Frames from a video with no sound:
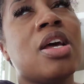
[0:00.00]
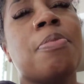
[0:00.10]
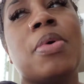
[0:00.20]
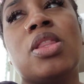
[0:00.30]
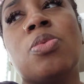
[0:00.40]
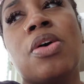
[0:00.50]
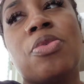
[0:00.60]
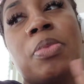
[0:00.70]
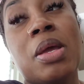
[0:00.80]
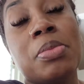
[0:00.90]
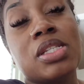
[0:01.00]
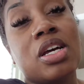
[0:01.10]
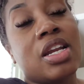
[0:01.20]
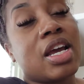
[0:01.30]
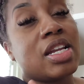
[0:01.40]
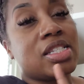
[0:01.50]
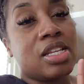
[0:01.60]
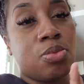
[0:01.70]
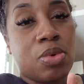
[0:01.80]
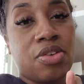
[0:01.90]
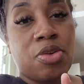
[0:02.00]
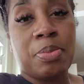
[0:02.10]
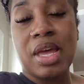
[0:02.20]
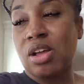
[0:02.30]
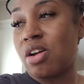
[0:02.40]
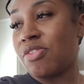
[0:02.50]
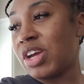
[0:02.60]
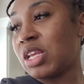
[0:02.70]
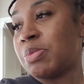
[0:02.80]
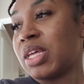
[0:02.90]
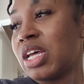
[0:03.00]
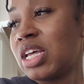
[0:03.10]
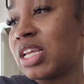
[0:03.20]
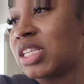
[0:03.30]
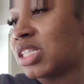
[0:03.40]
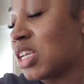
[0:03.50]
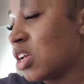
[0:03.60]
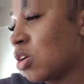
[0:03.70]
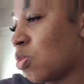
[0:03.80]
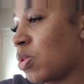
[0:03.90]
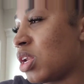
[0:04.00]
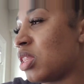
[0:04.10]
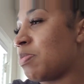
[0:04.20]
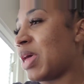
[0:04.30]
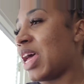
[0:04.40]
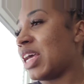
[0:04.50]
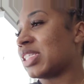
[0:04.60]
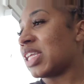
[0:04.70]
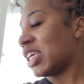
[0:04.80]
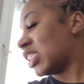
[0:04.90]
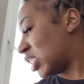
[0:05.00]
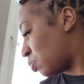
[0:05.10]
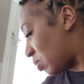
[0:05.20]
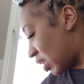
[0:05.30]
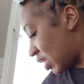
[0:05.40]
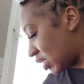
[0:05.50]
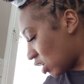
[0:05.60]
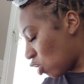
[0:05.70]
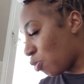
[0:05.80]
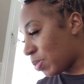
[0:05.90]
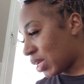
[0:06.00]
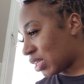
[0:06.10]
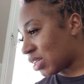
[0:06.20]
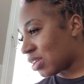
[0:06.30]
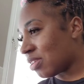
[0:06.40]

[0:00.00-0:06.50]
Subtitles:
But the one from Amazon, I got to send one of them back already because one of the bags like split open.